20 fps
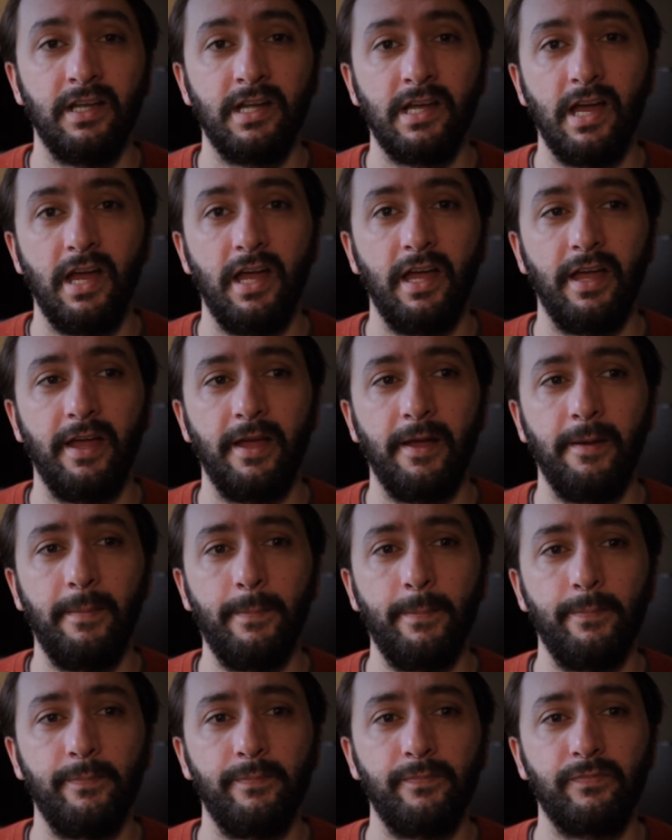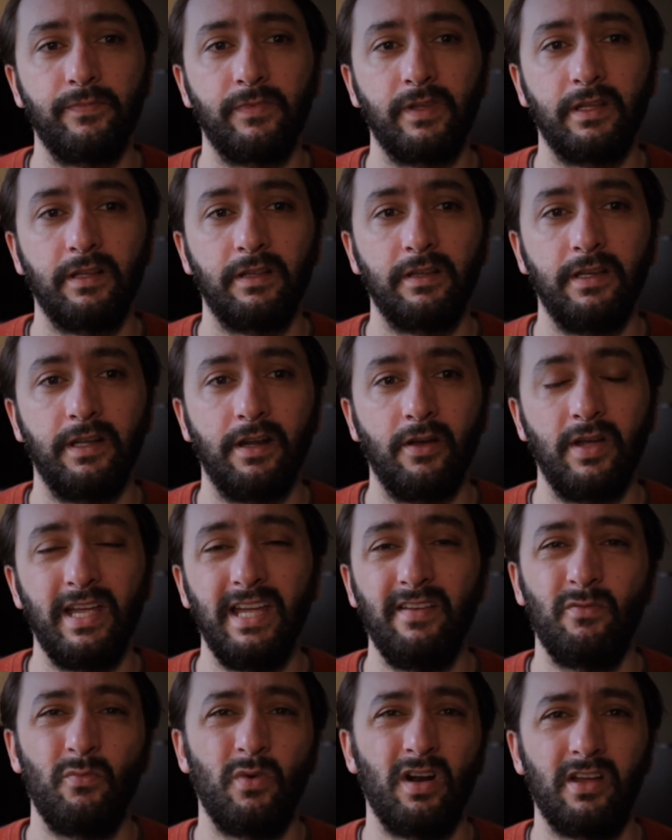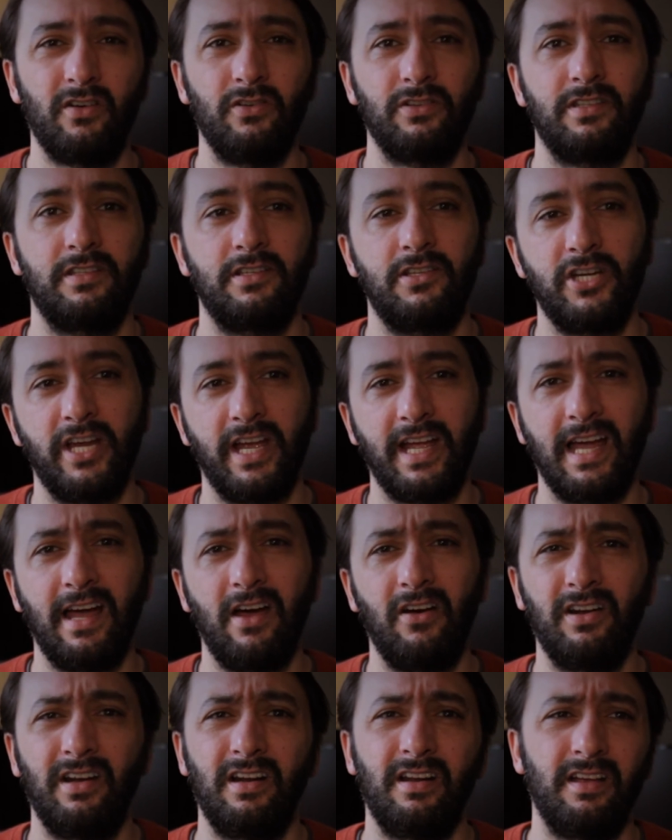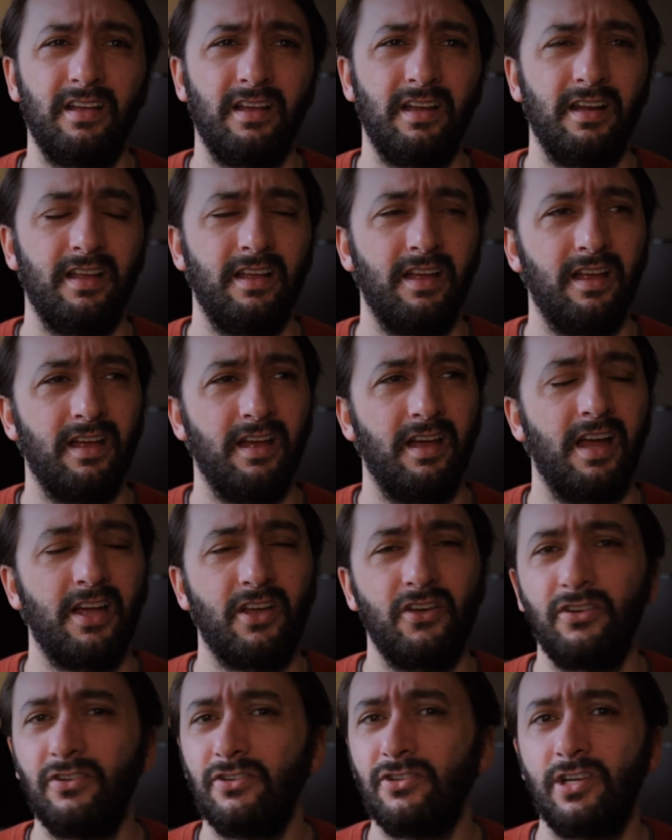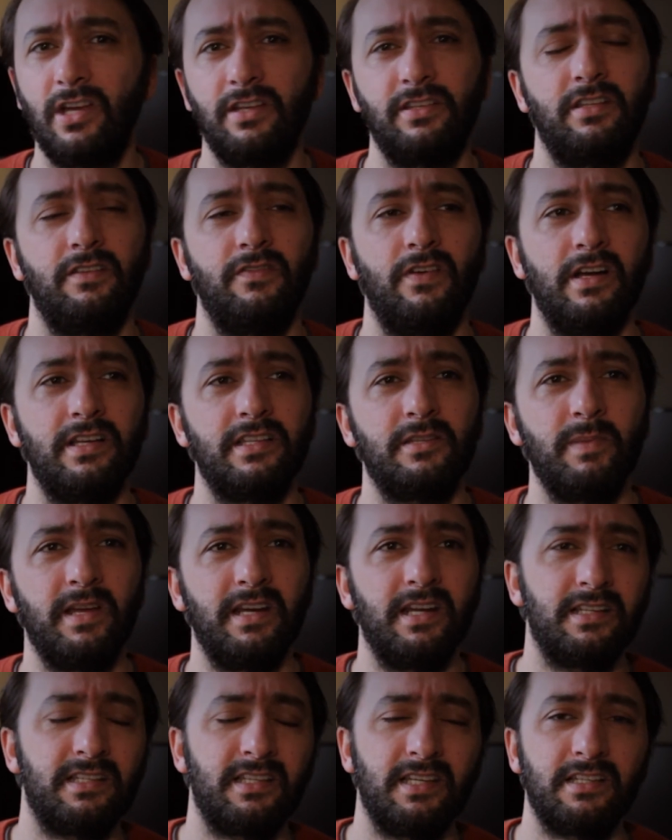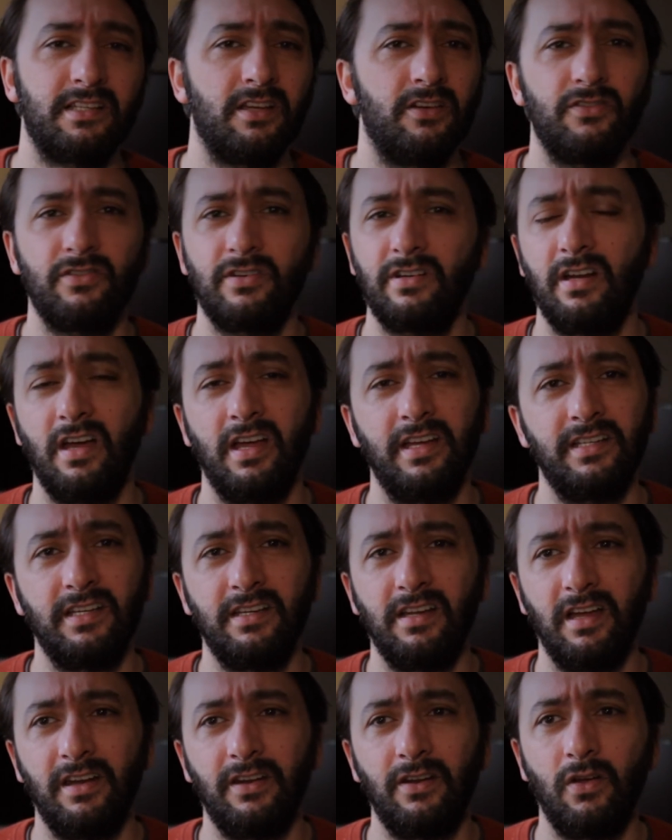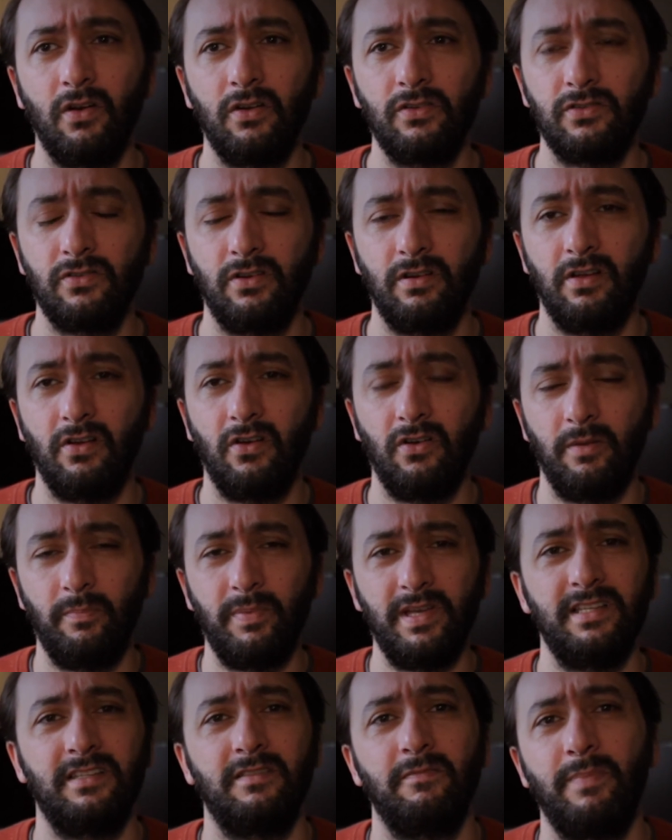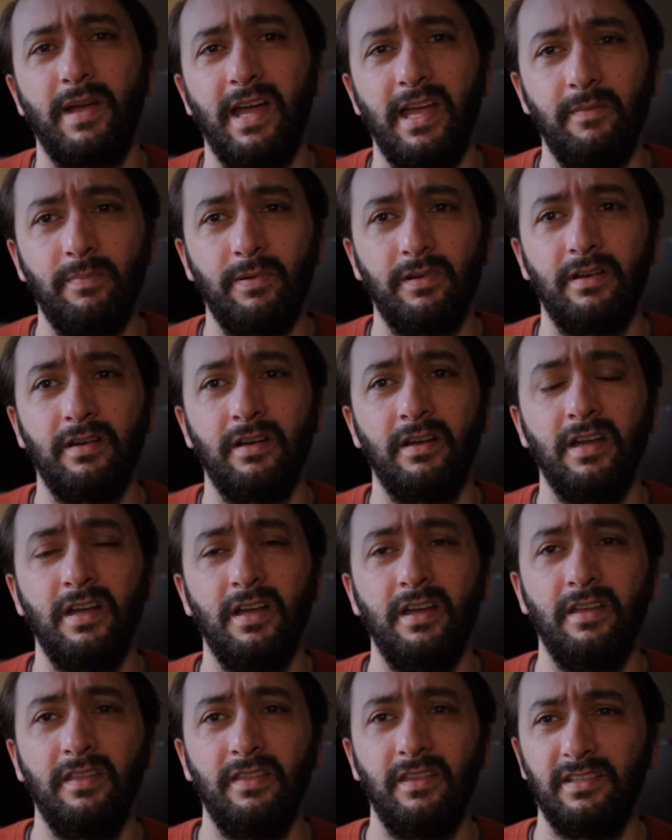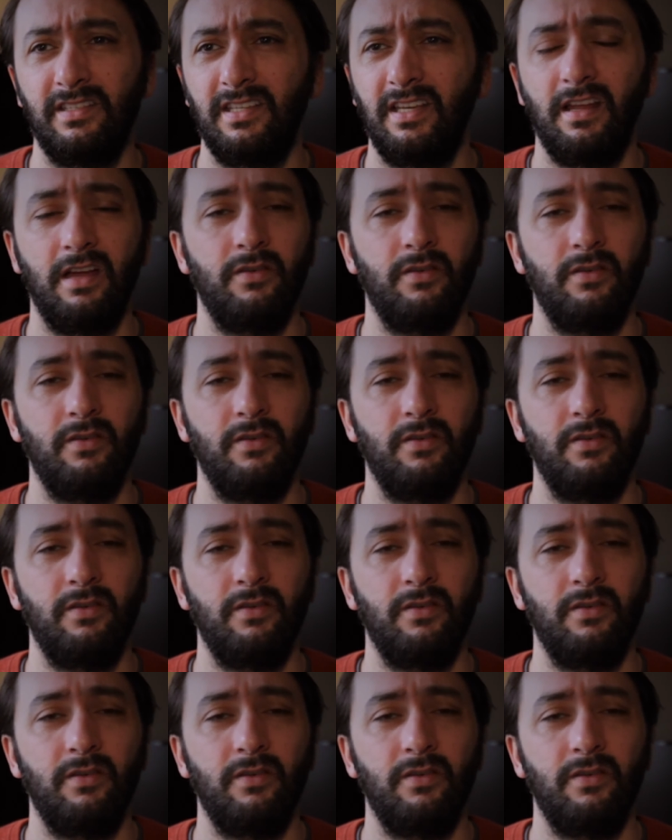even when I got to the checkout, and I couldn't justify spending $699 on a piece of paper that said